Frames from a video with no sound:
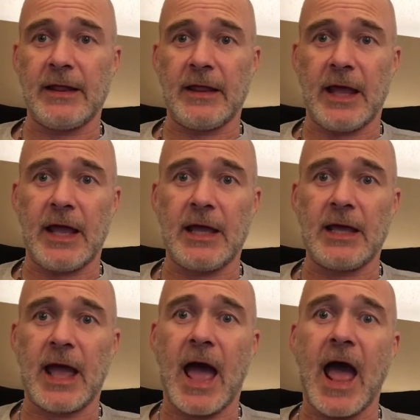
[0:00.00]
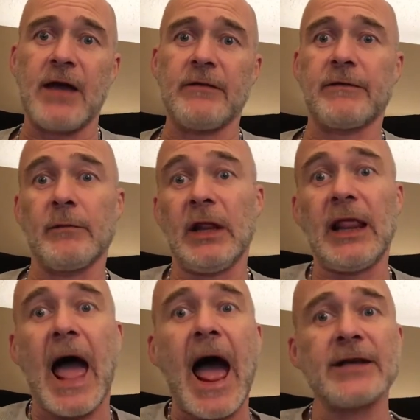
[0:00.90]
they had from the
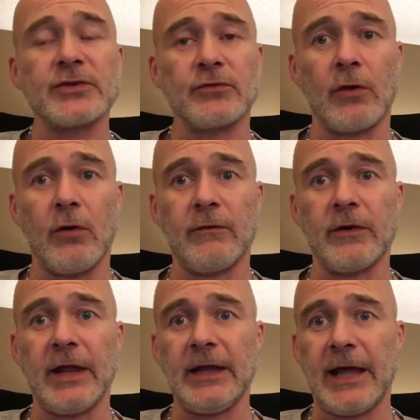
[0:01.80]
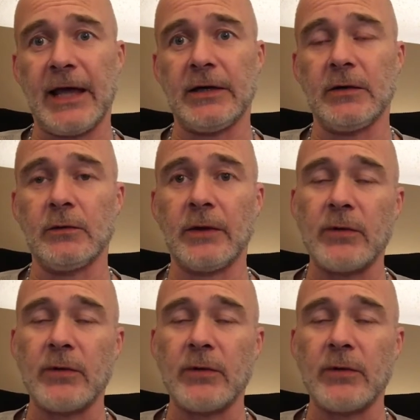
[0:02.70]
last rover that landed.